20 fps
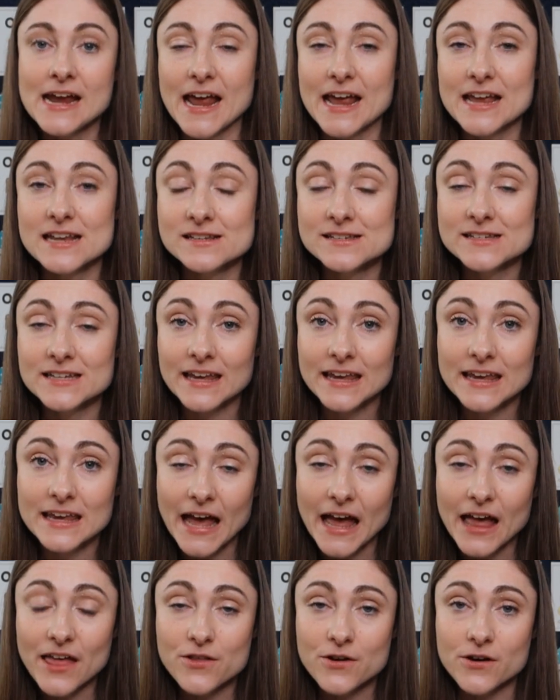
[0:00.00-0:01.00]
and
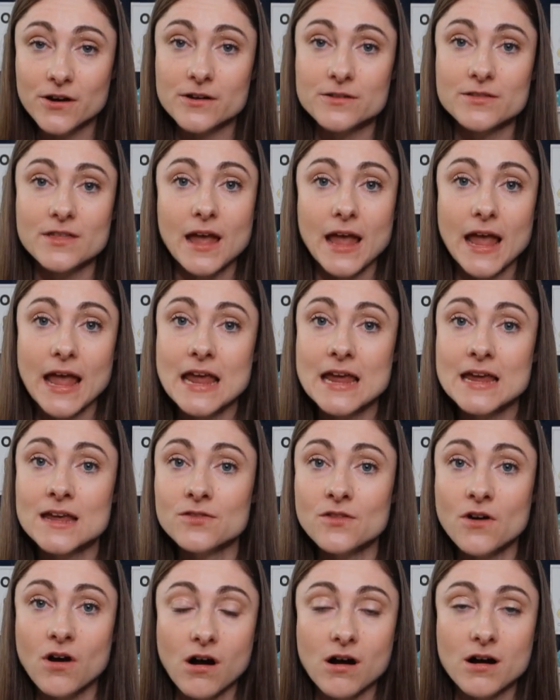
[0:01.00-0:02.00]
together the A
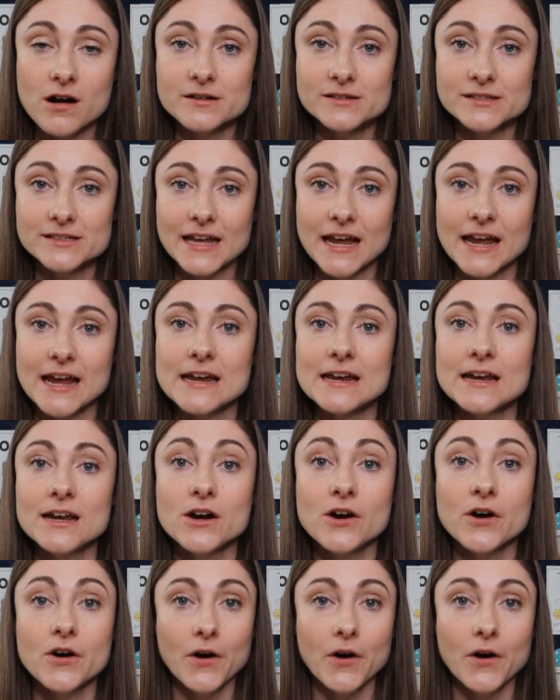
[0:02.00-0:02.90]
and the R say